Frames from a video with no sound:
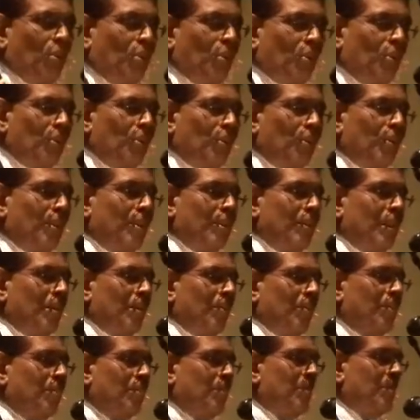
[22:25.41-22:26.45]
all
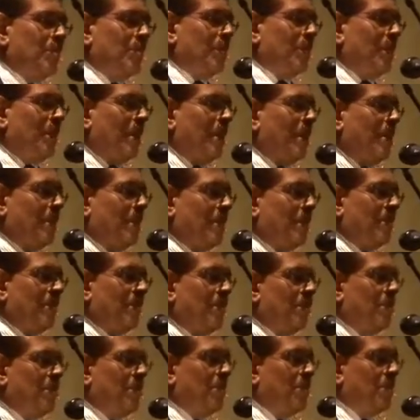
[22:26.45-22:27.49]
have united
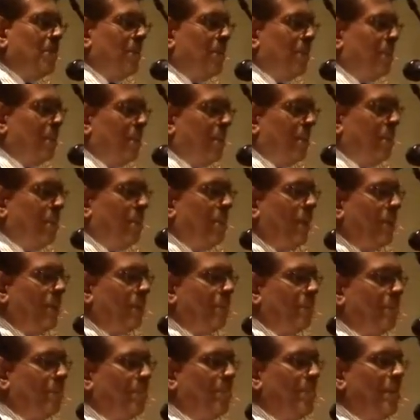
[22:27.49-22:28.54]
because our
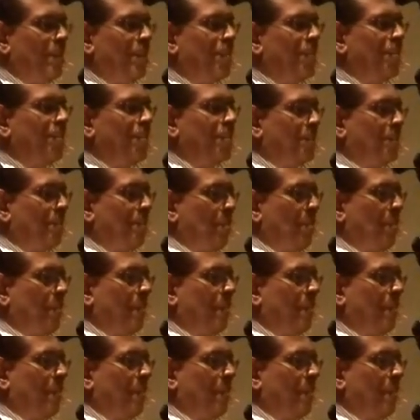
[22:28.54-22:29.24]
batch believes